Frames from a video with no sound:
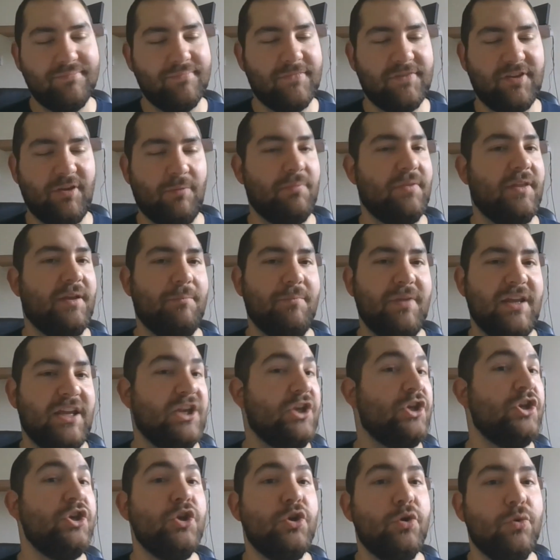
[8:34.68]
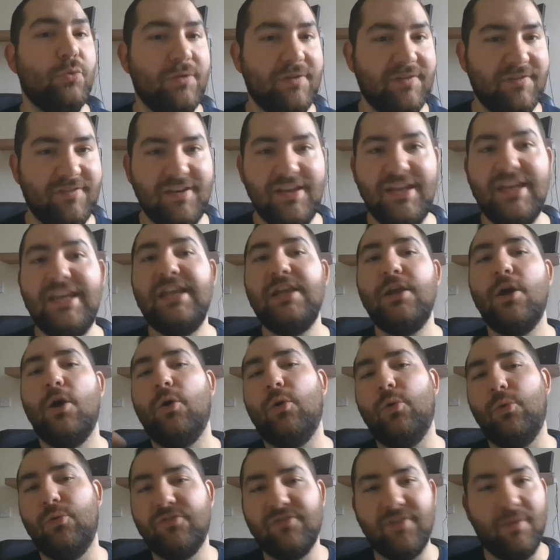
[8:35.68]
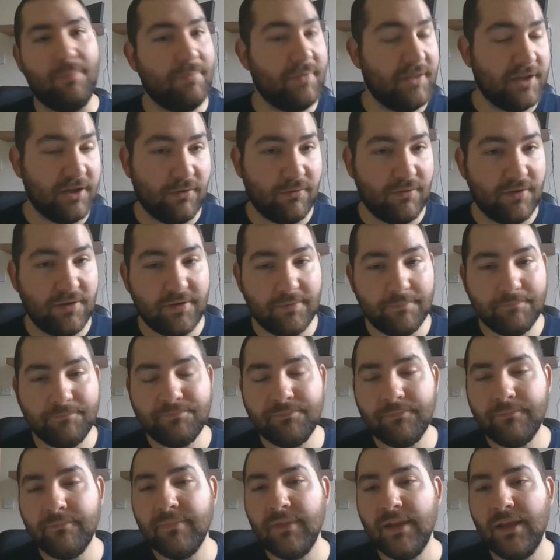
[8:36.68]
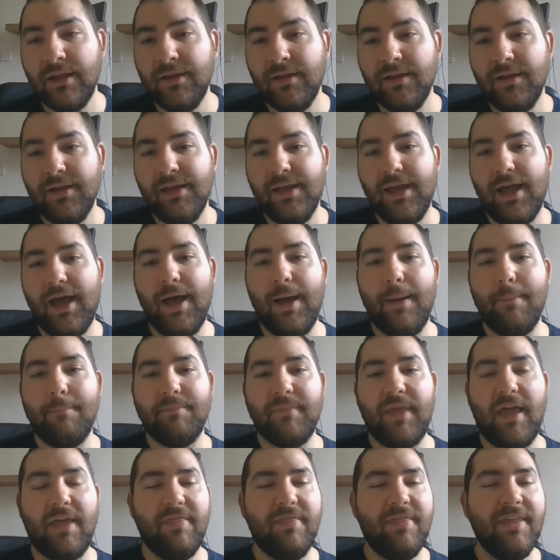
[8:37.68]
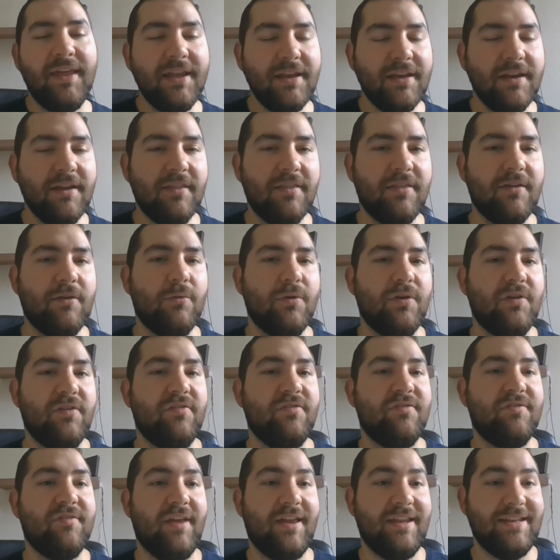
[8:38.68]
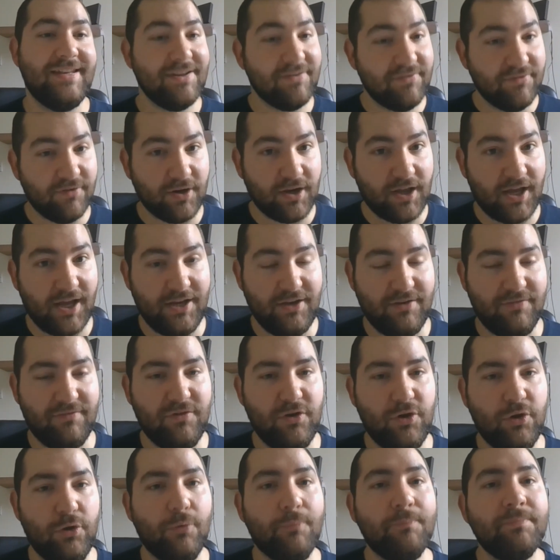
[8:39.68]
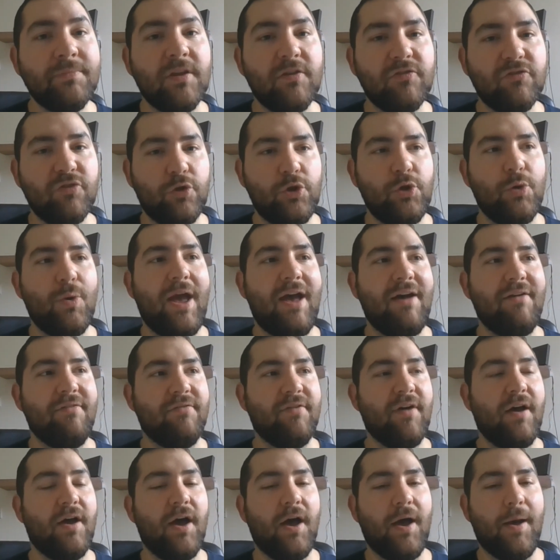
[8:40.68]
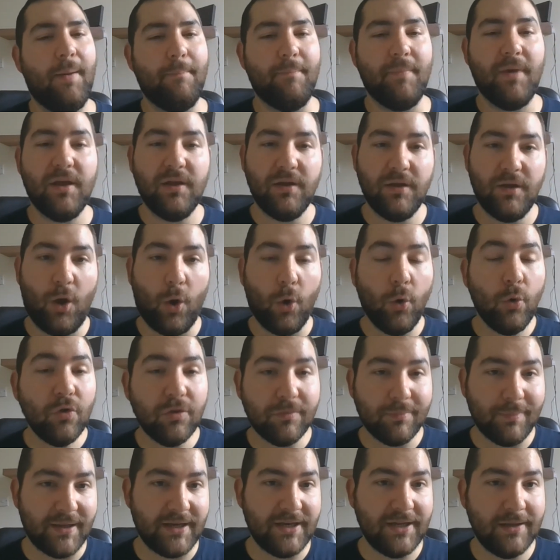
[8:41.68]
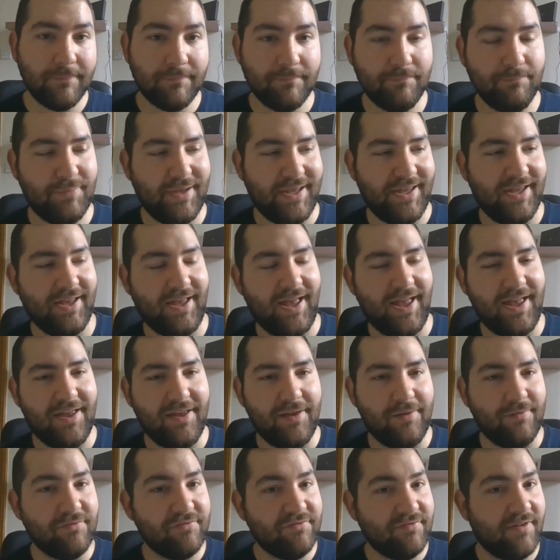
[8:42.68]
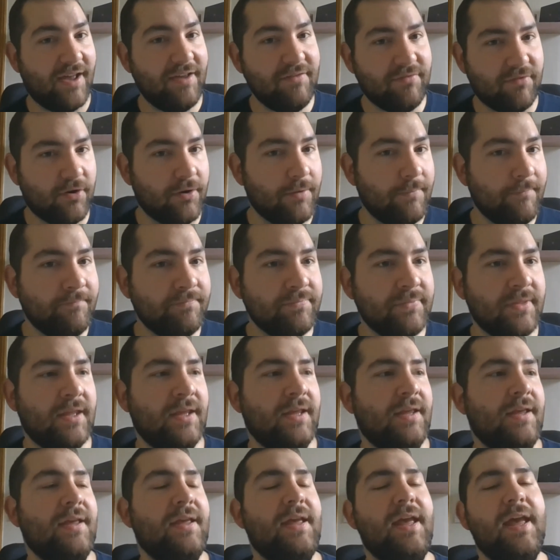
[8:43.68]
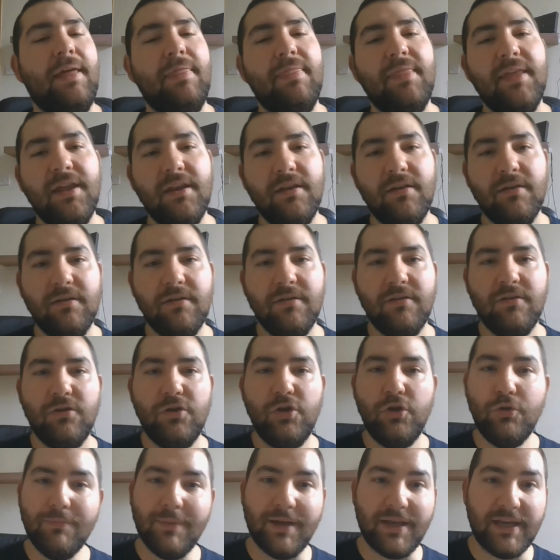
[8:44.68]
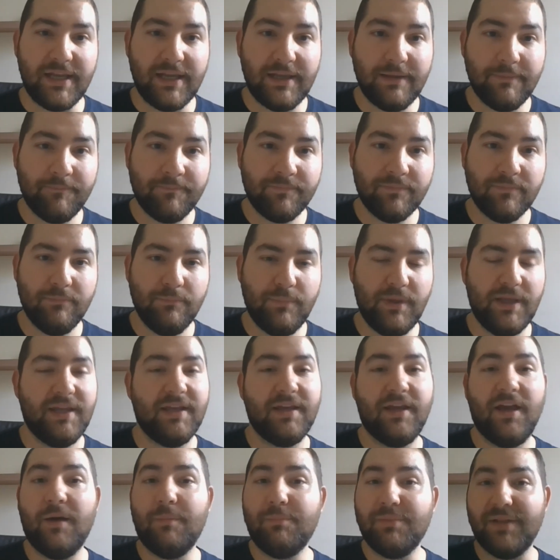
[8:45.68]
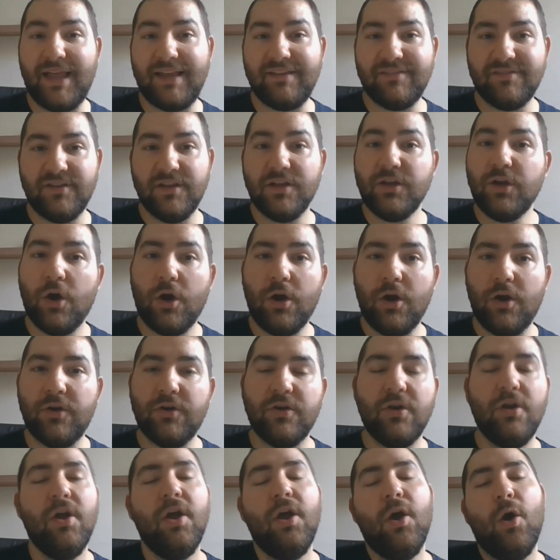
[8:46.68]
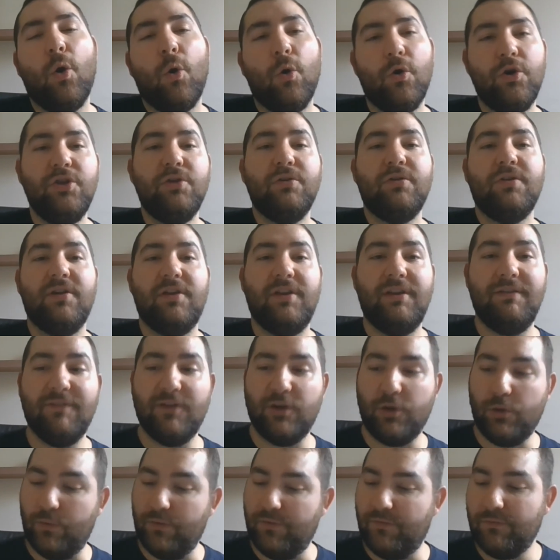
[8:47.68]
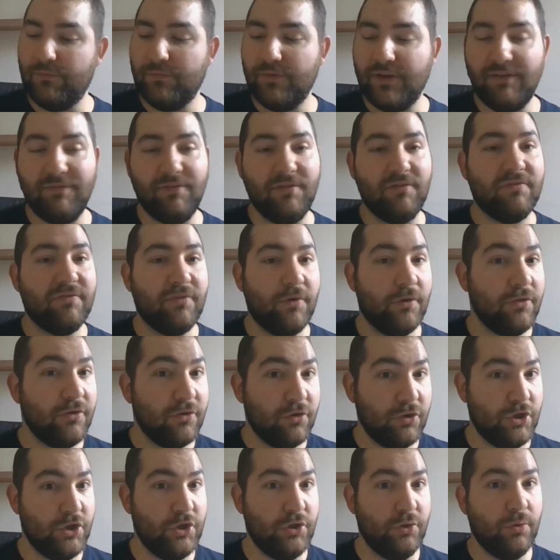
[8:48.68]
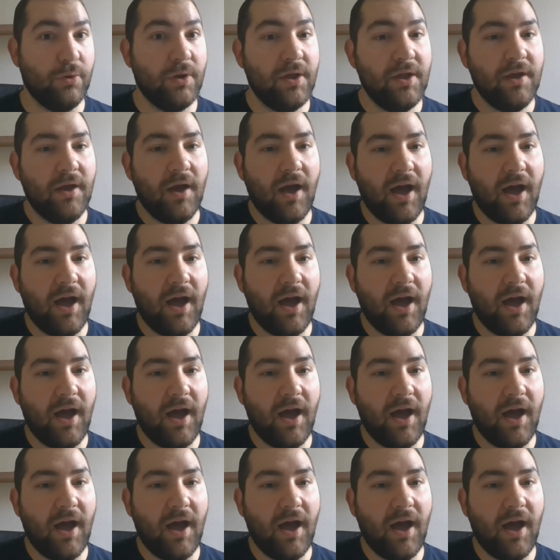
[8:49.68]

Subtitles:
something being new is neo something or other. Then there is a different kind of new. So you have old money being a fiver, and then new money being a plastic card. Or you could even go even further new